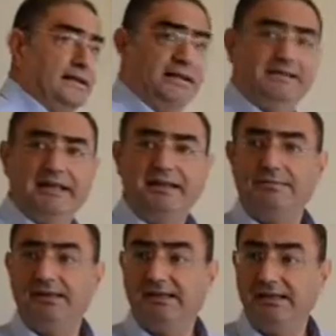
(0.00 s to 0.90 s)
is
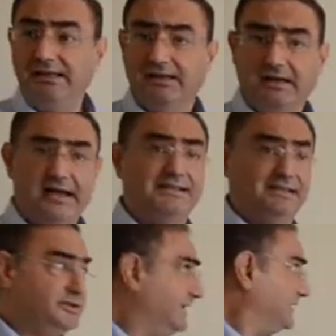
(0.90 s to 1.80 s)
ABC, I
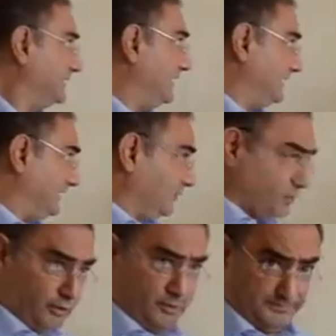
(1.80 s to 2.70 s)
suggest that you
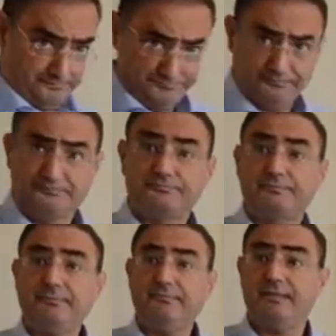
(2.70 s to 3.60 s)
call
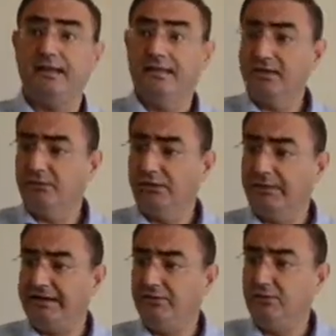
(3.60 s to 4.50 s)
the user
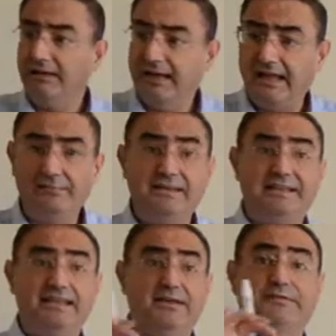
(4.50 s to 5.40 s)
menu
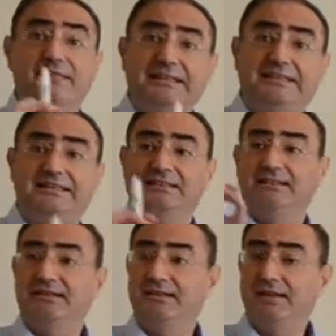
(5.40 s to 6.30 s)
ABC if this
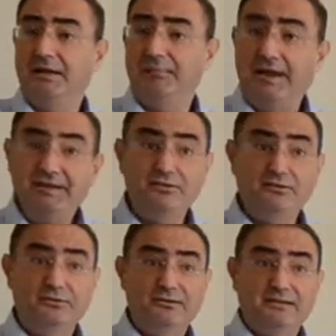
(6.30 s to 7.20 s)

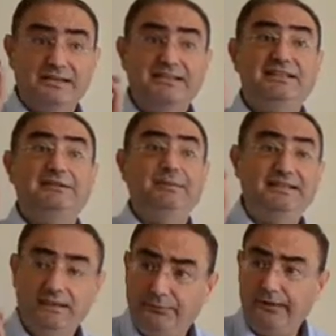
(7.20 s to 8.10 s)
menu is
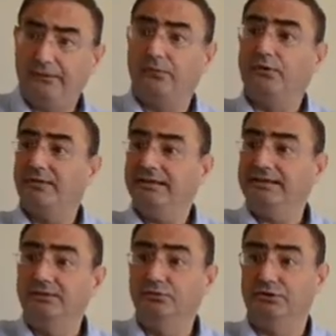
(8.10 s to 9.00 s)
specific for
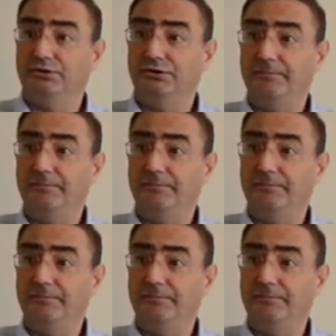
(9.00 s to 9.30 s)
this user.